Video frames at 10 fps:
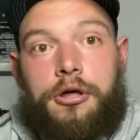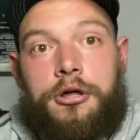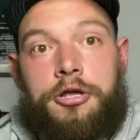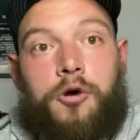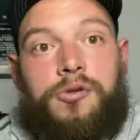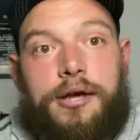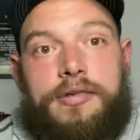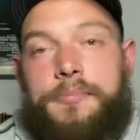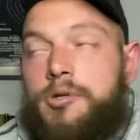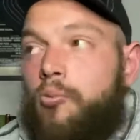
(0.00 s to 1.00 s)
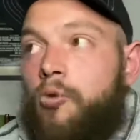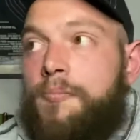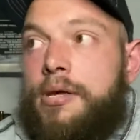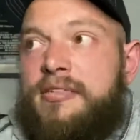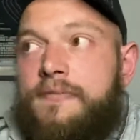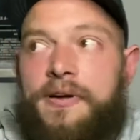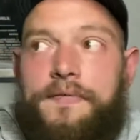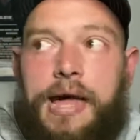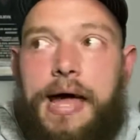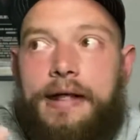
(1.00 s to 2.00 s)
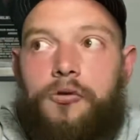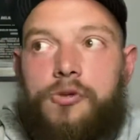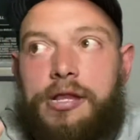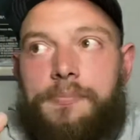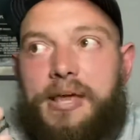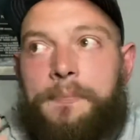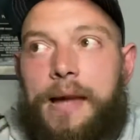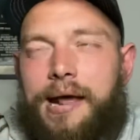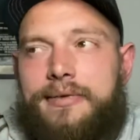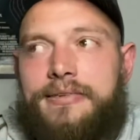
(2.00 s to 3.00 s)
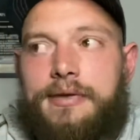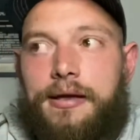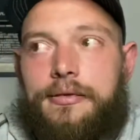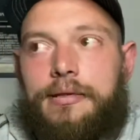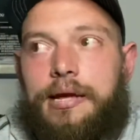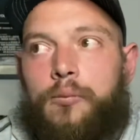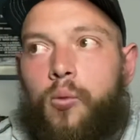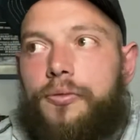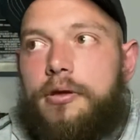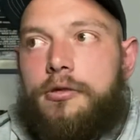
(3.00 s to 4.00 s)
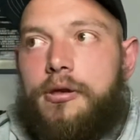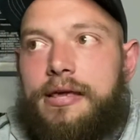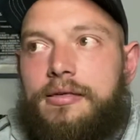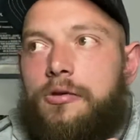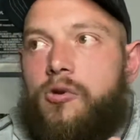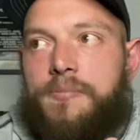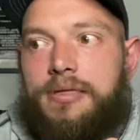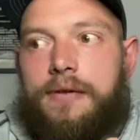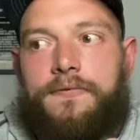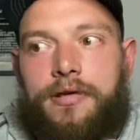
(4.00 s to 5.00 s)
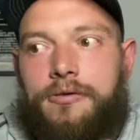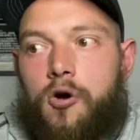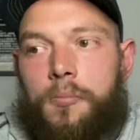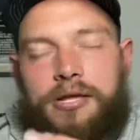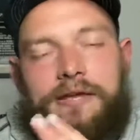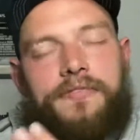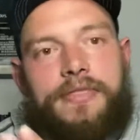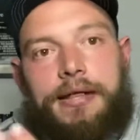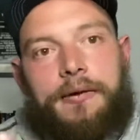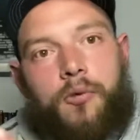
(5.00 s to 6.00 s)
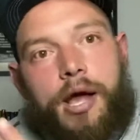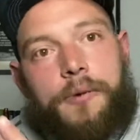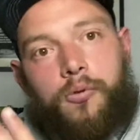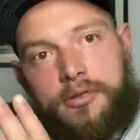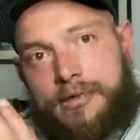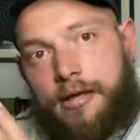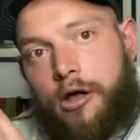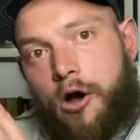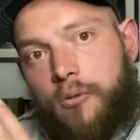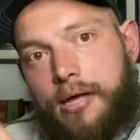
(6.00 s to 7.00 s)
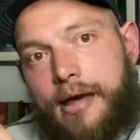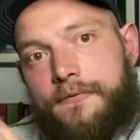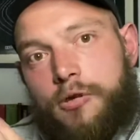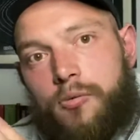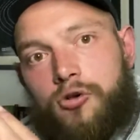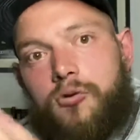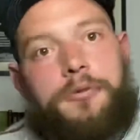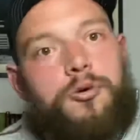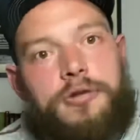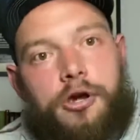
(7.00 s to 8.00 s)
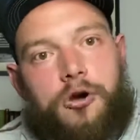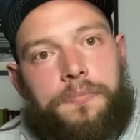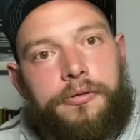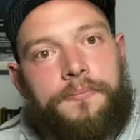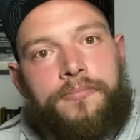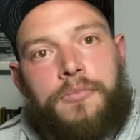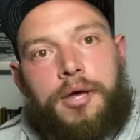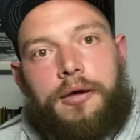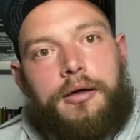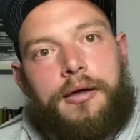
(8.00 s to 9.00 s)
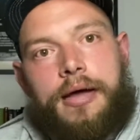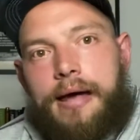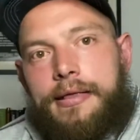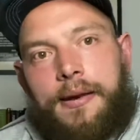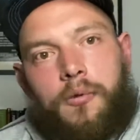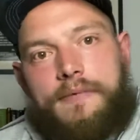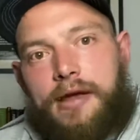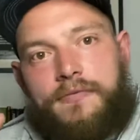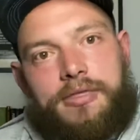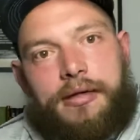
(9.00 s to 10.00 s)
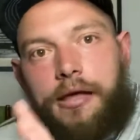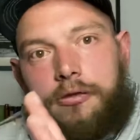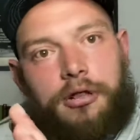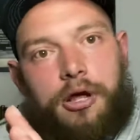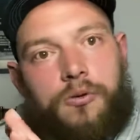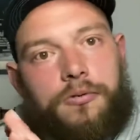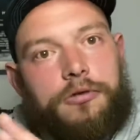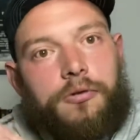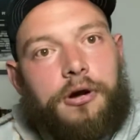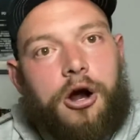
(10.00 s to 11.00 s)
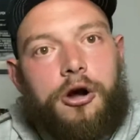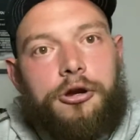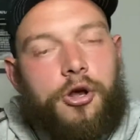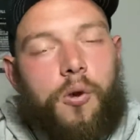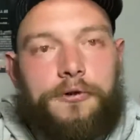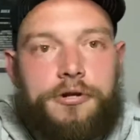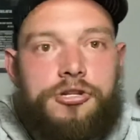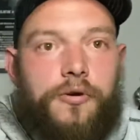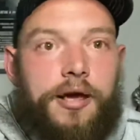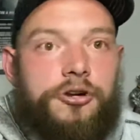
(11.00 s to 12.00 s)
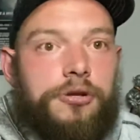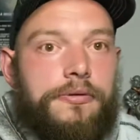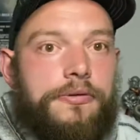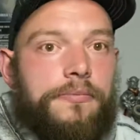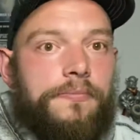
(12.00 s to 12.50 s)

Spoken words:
The only exception would be is if I had a really big max set and I wanted to listen to a specific song, but even then I would still only have YouTube music open and I would have everything else closed, so there are no other distractions.